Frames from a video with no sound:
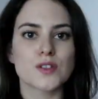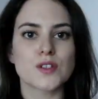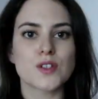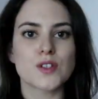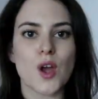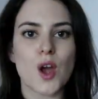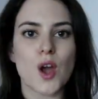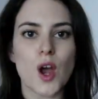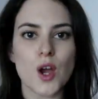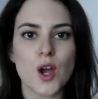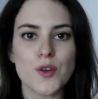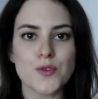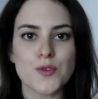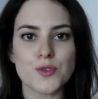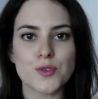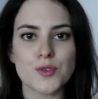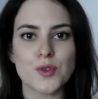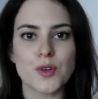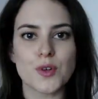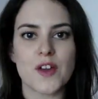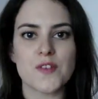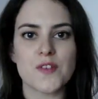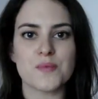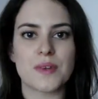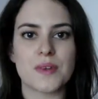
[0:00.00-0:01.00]
So
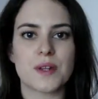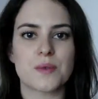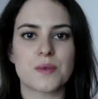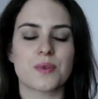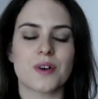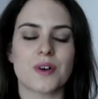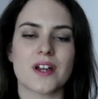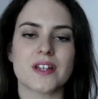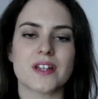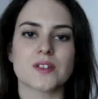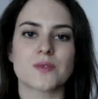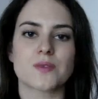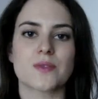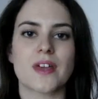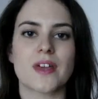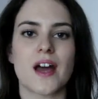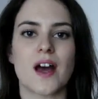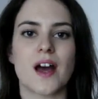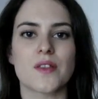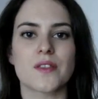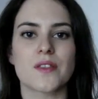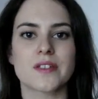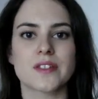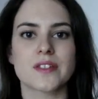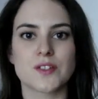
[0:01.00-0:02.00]
overall, I've been impressed with
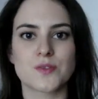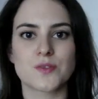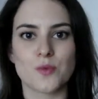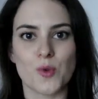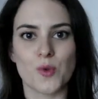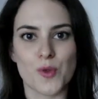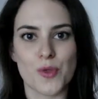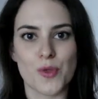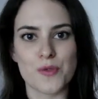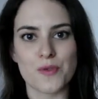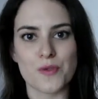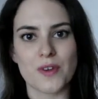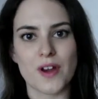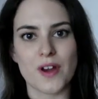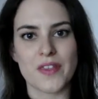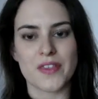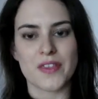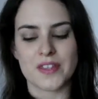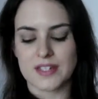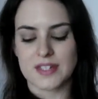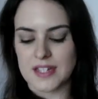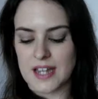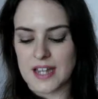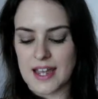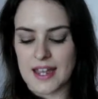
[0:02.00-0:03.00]
how this has worn throughout
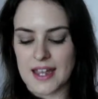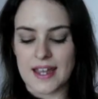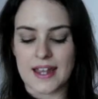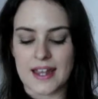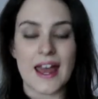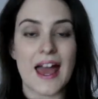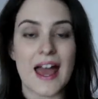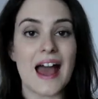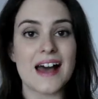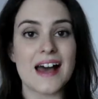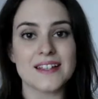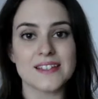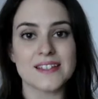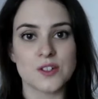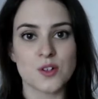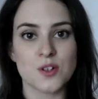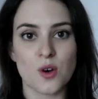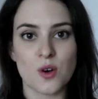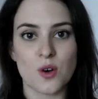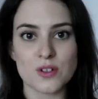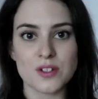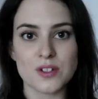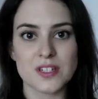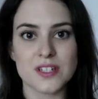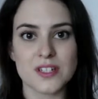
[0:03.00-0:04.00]
the day. It hasn't
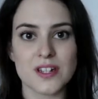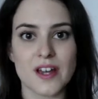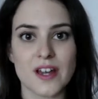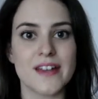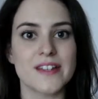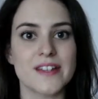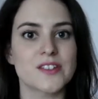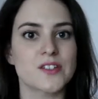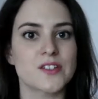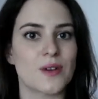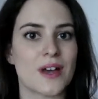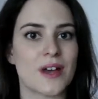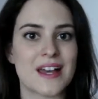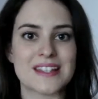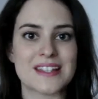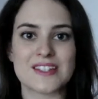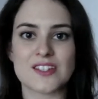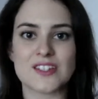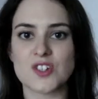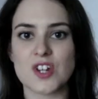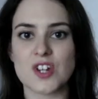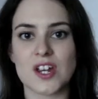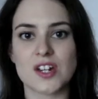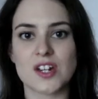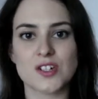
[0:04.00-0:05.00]
oxidized, so it
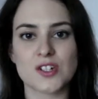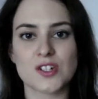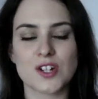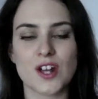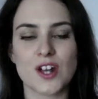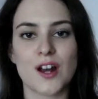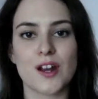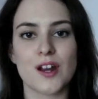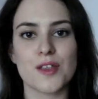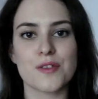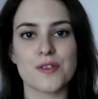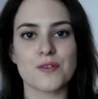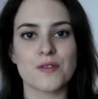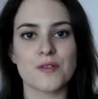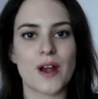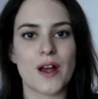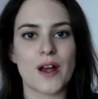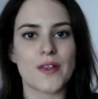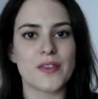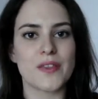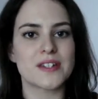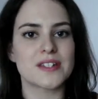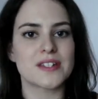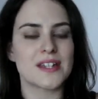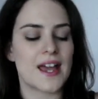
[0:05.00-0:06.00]
hasn't changed color
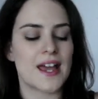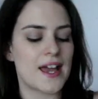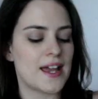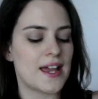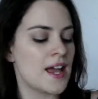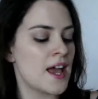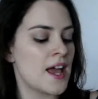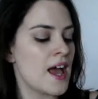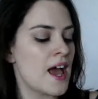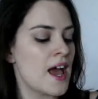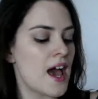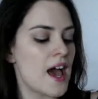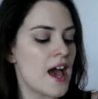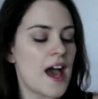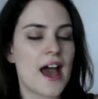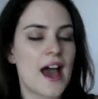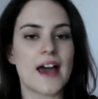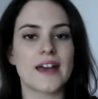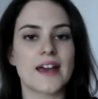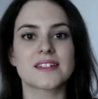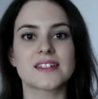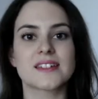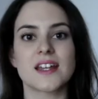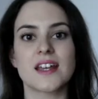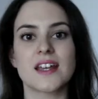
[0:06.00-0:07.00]
throughout the day,
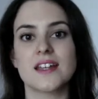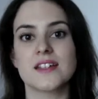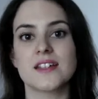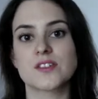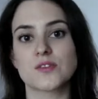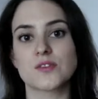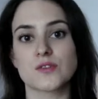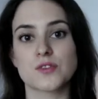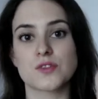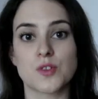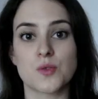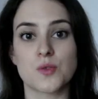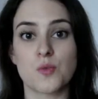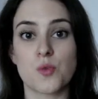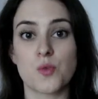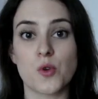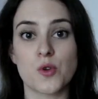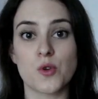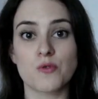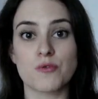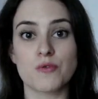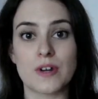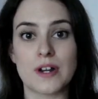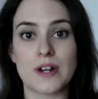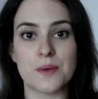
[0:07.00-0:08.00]
and it's also
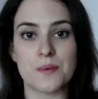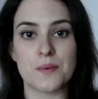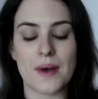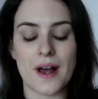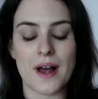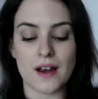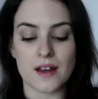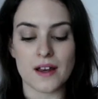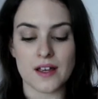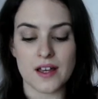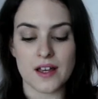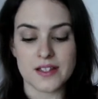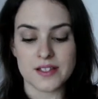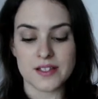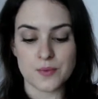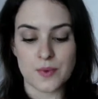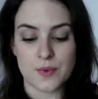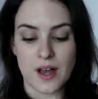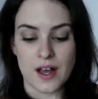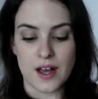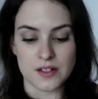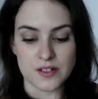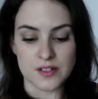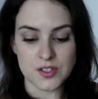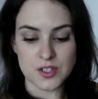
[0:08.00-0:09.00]
worn really well as
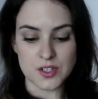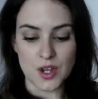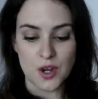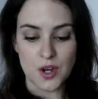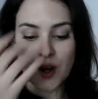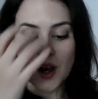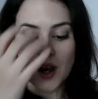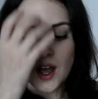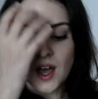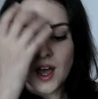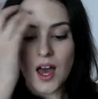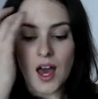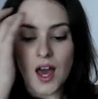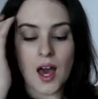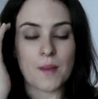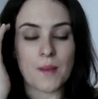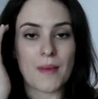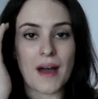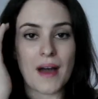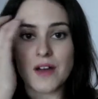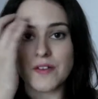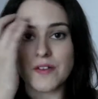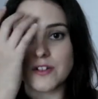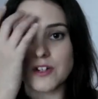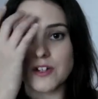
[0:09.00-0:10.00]
well. So
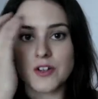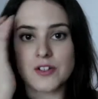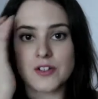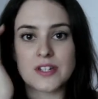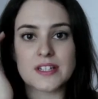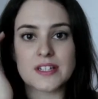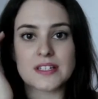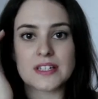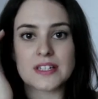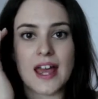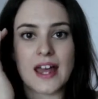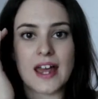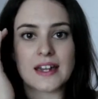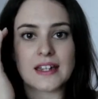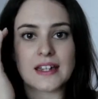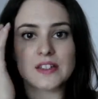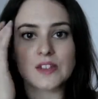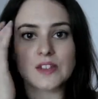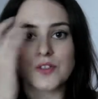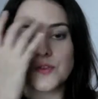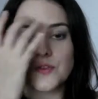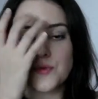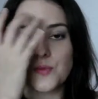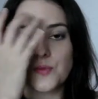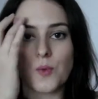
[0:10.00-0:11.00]
I haven't noticed any
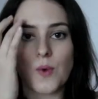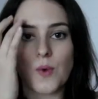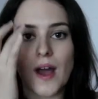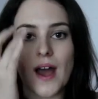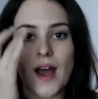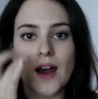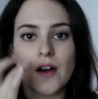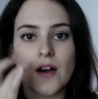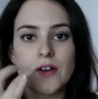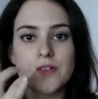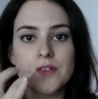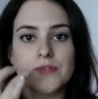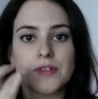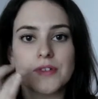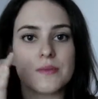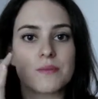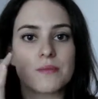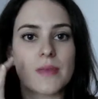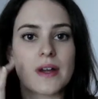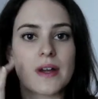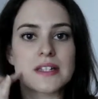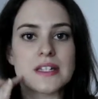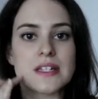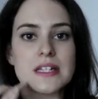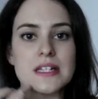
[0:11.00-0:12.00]
sort of wear even in
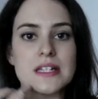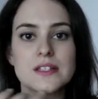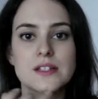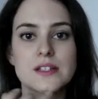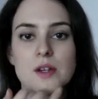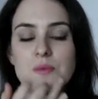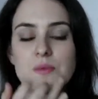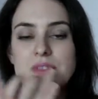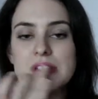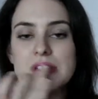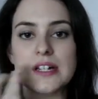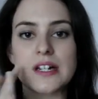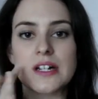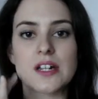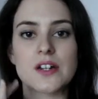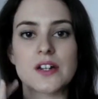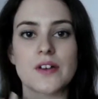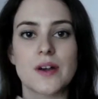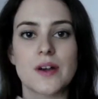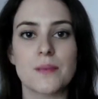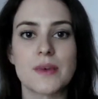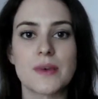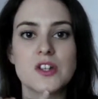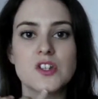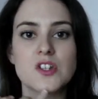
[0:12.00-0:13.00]
my T-zone, particularly
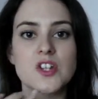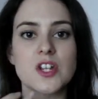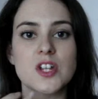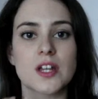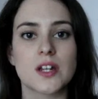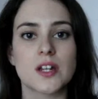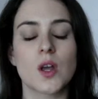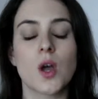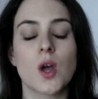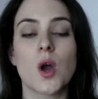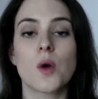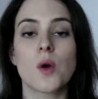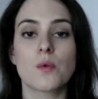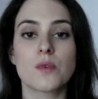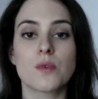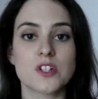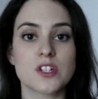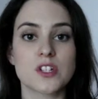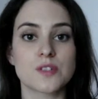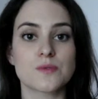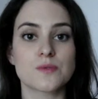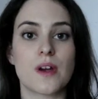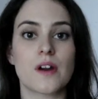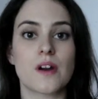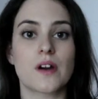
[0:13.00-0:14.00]
around my chin, which
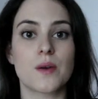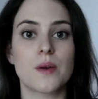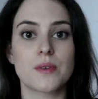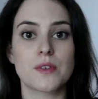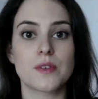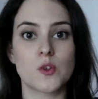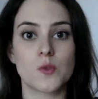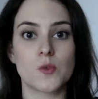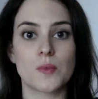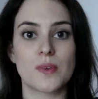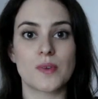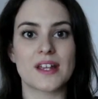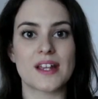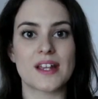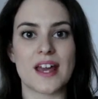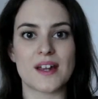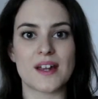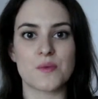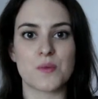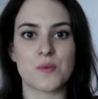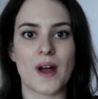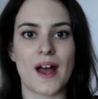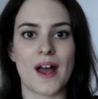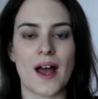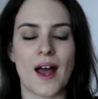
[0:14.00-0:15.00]
is where I would normally
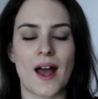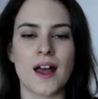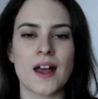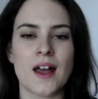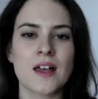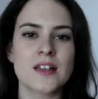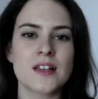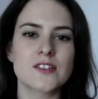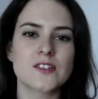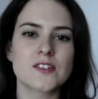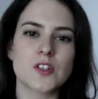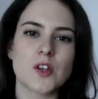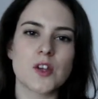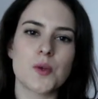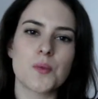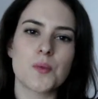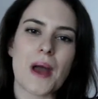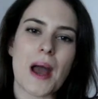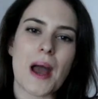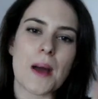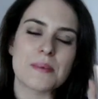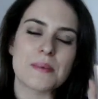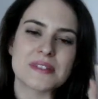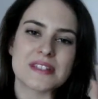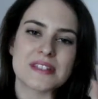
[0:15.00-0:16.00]
get wear. So
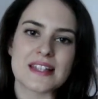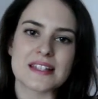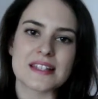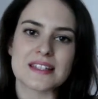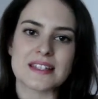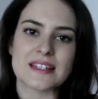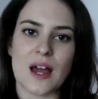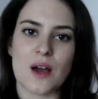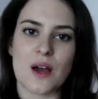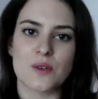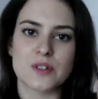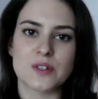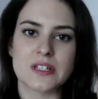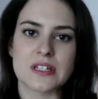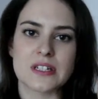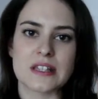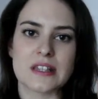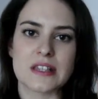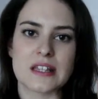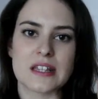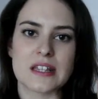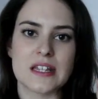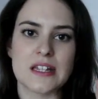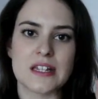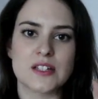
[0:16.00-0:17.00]
perhaps that's down to
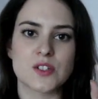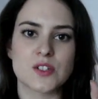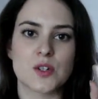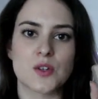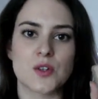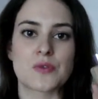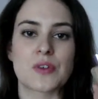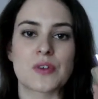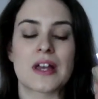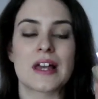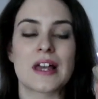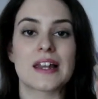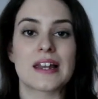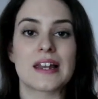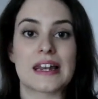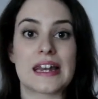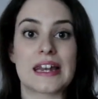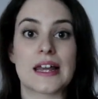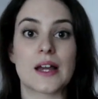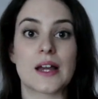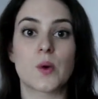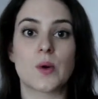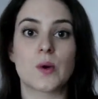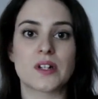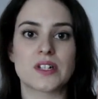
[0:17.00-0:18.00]
the sort of
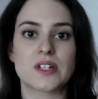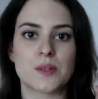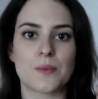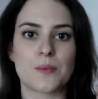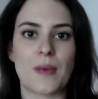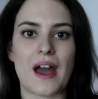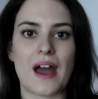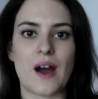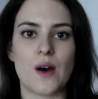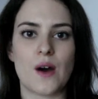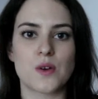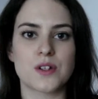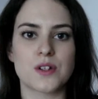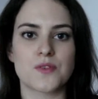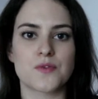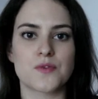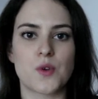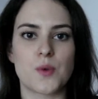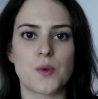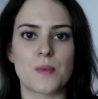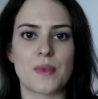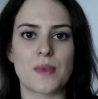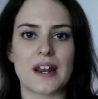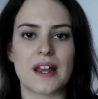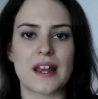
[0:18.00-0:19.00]
liquid to powder
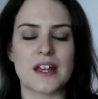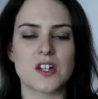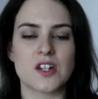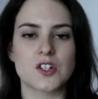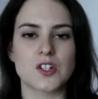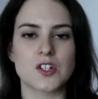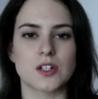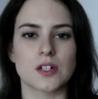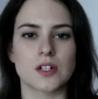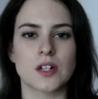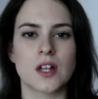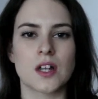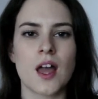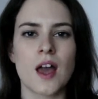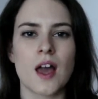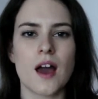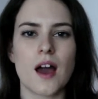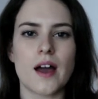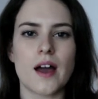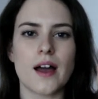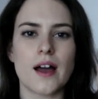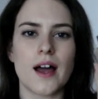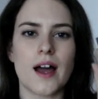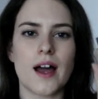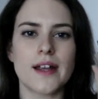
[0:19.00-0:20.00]
formulation.
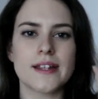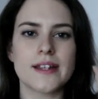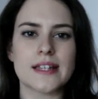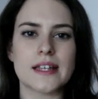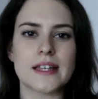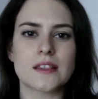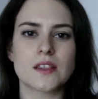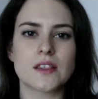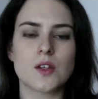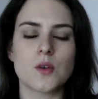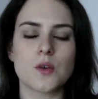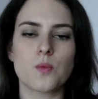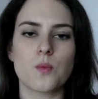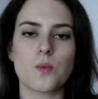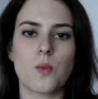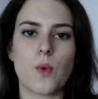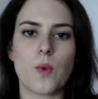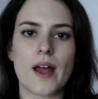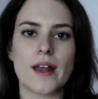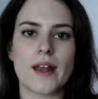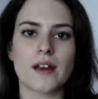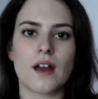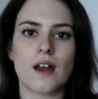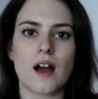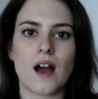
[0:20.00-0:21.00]
I said that
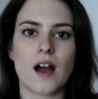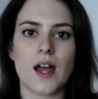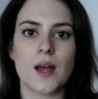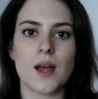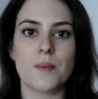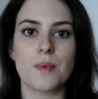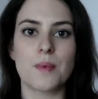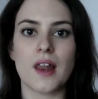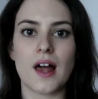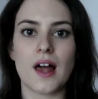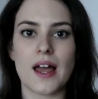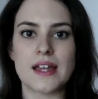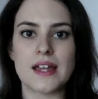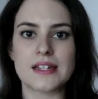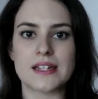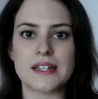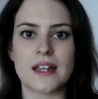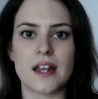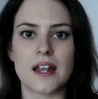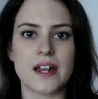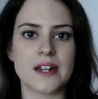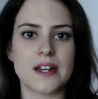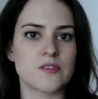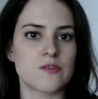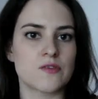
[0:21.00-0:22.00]
when I applied
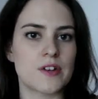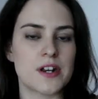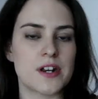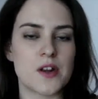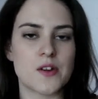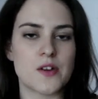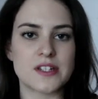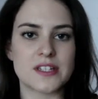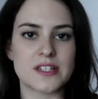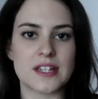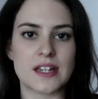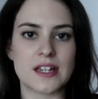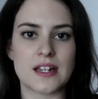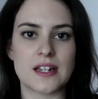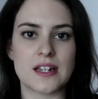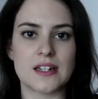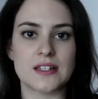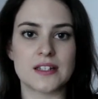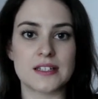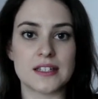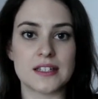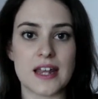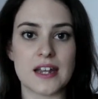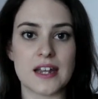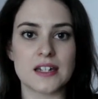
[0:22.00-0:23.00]
it, I didn't really notice any
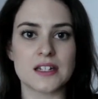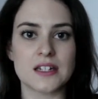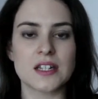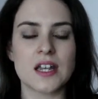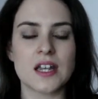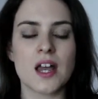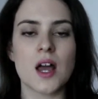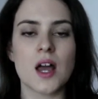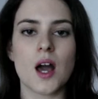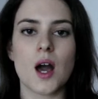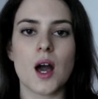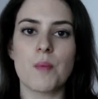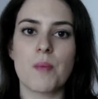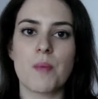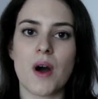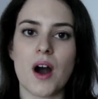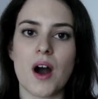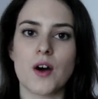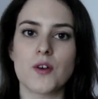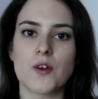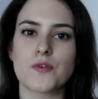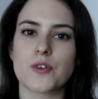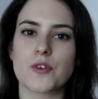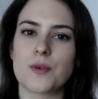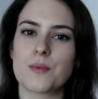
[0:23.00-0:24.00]
scent,
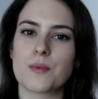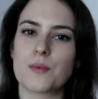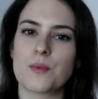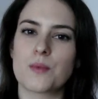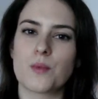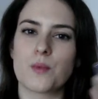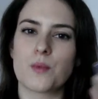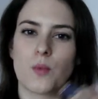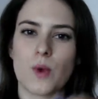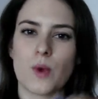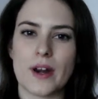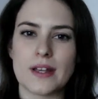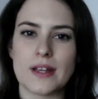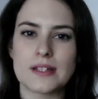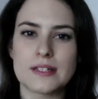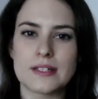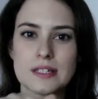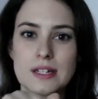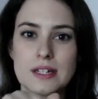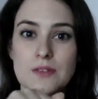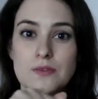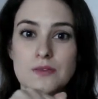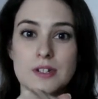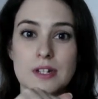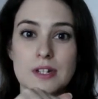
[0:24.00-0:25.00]
apart from when I
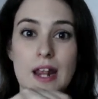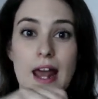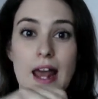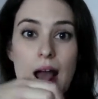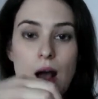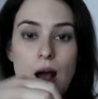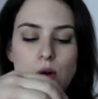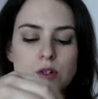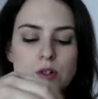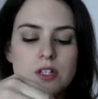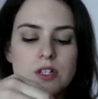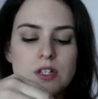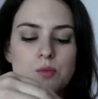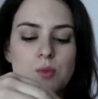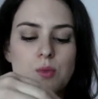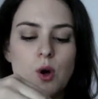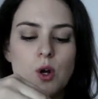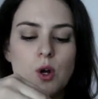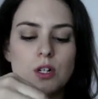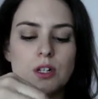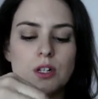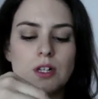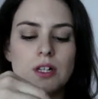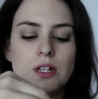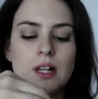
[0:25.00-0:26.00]
sniffed it out of the
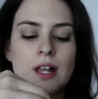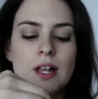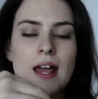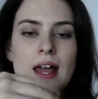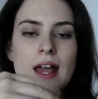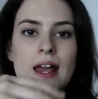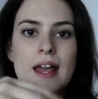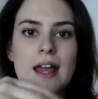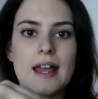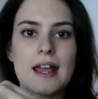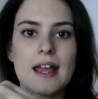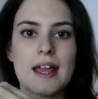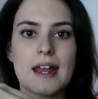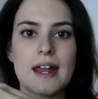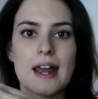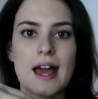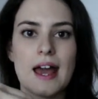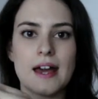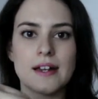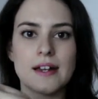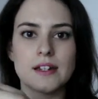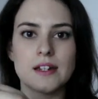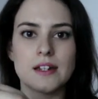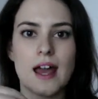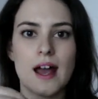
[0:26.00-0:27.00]
bottle, it
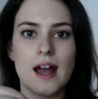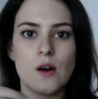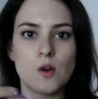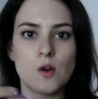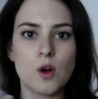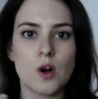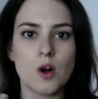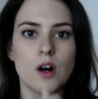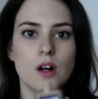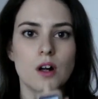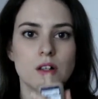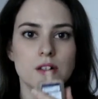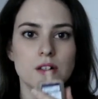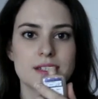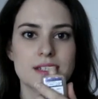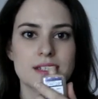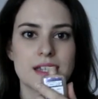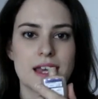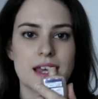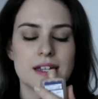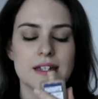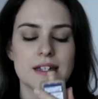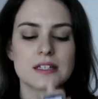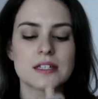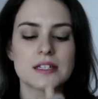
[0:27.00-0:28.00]
had an alcohol
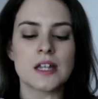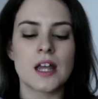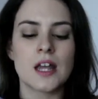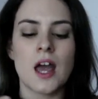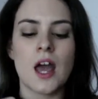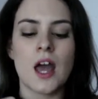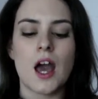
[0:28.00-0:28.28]
scent.